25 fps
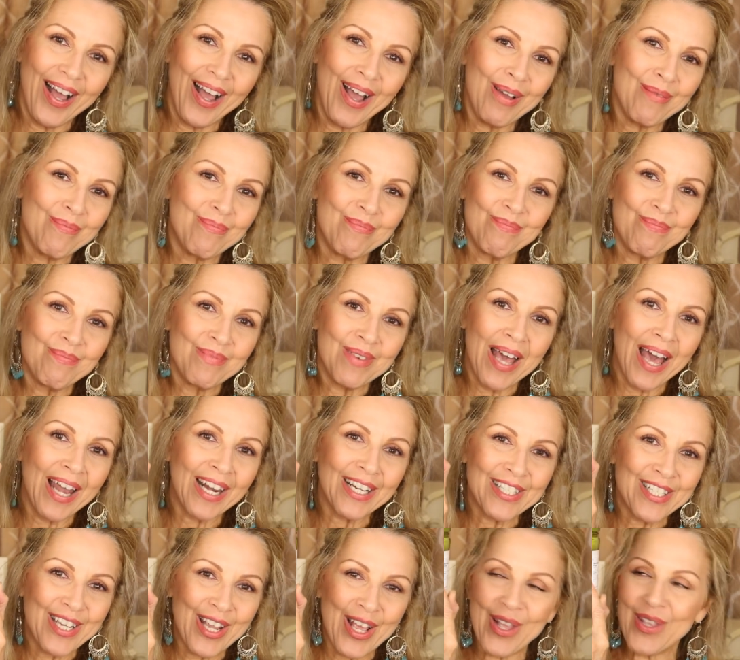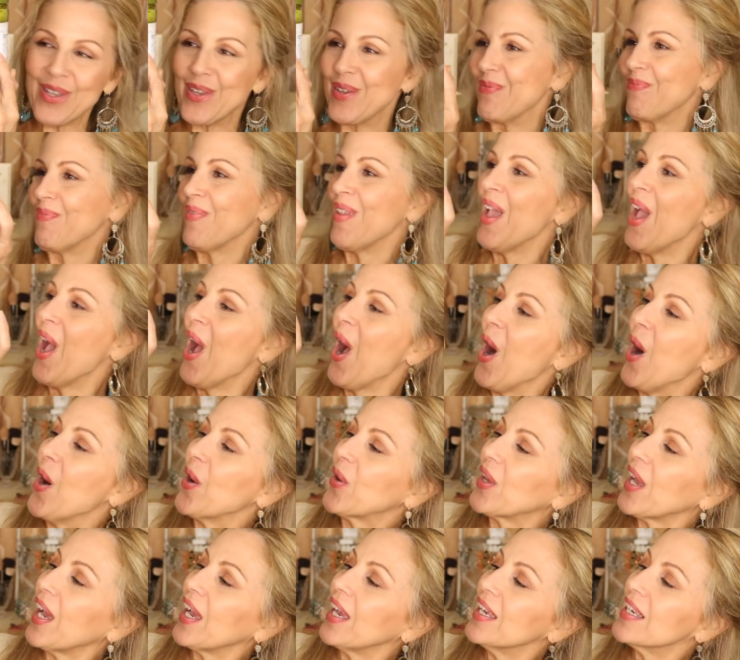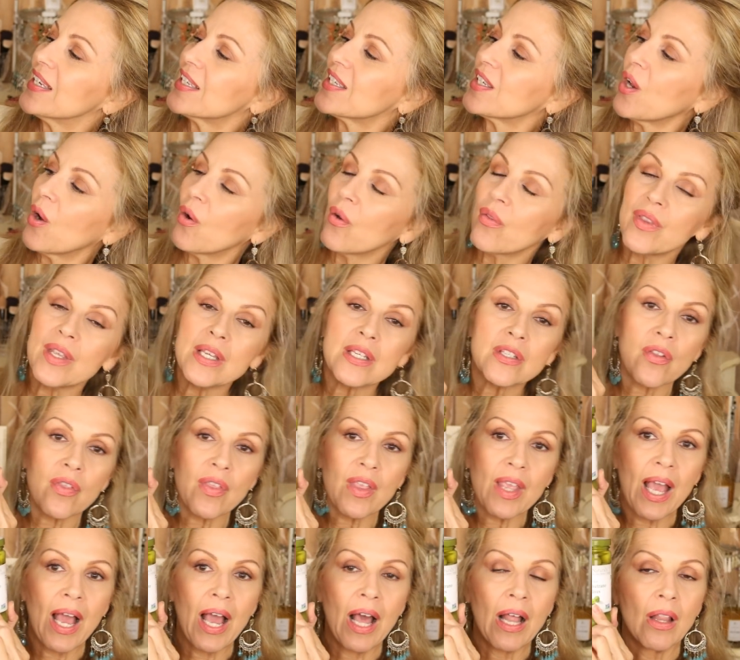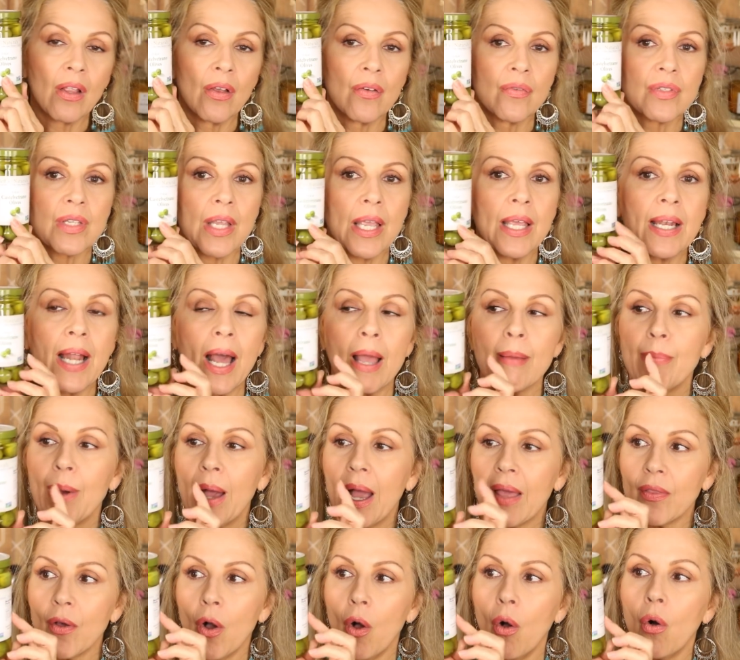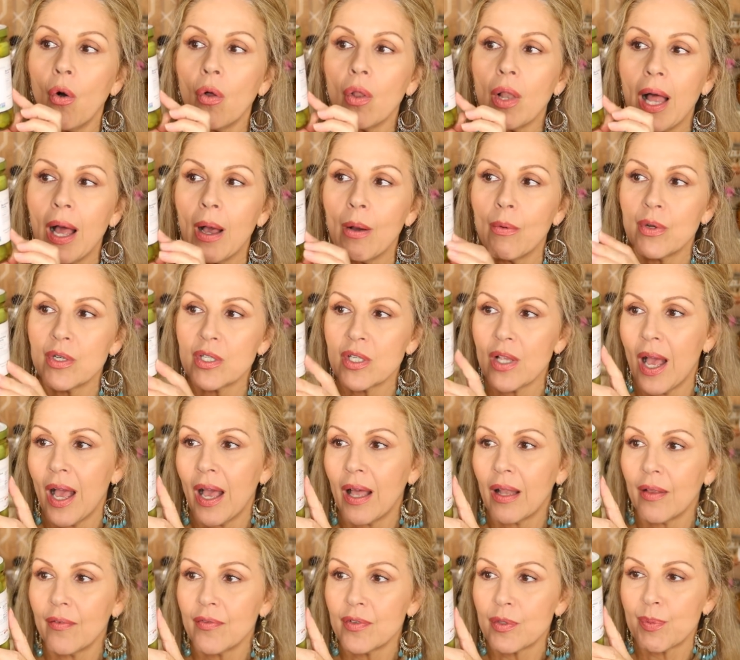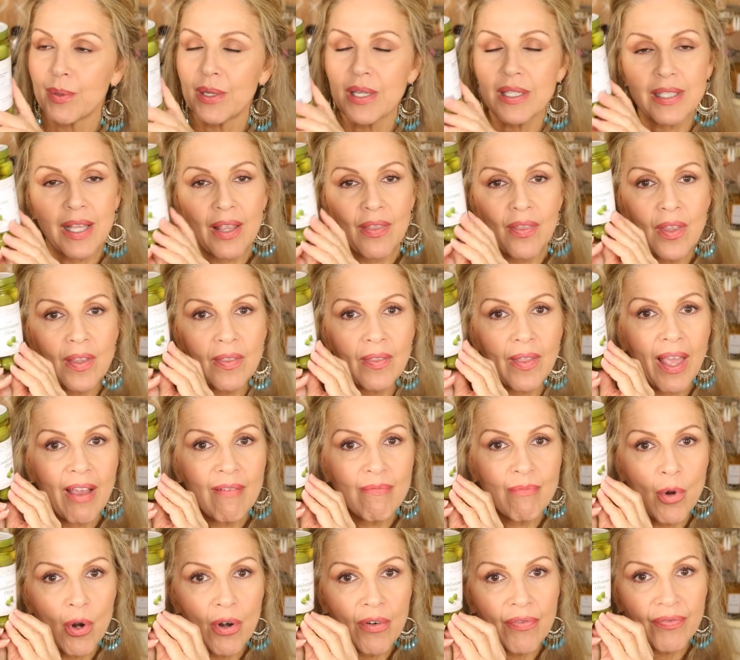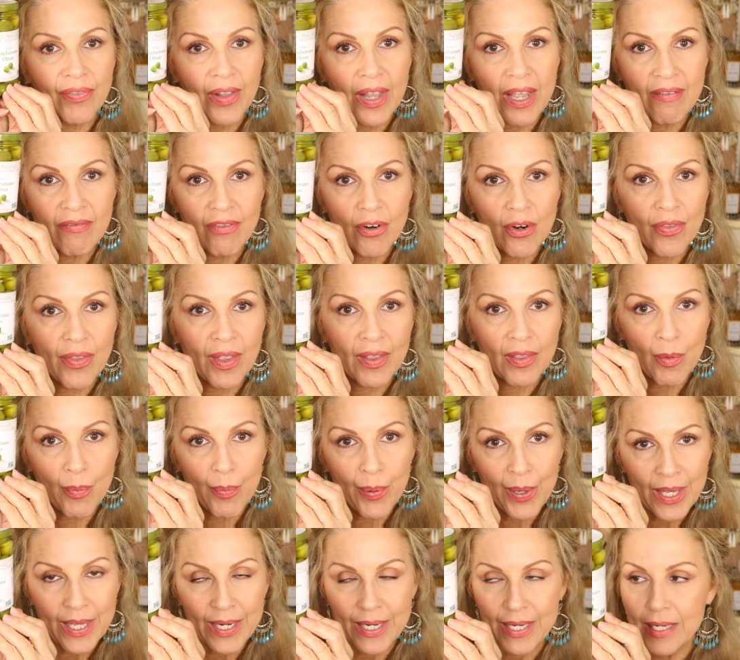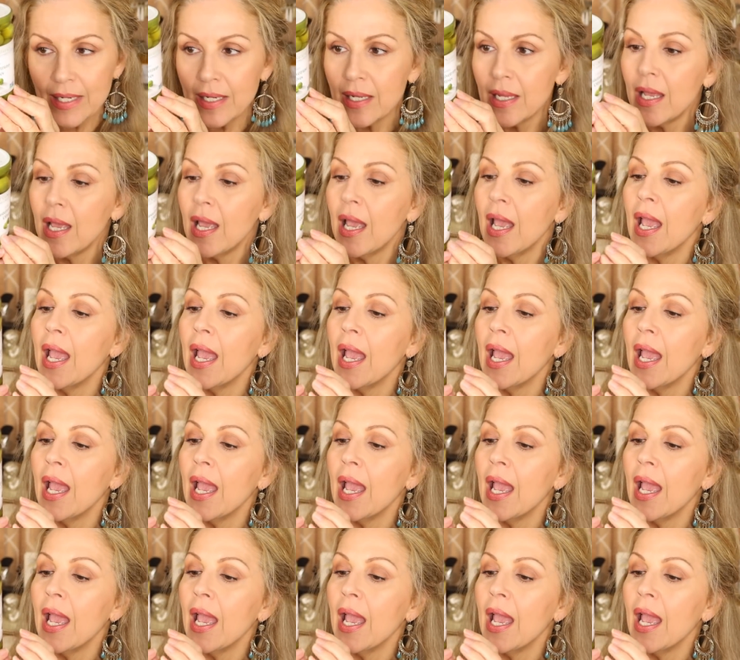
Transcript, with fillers: I'm not Italian. Okay, so these are the olives, and I buy the whole olives because I think they have more flavor than the pitted.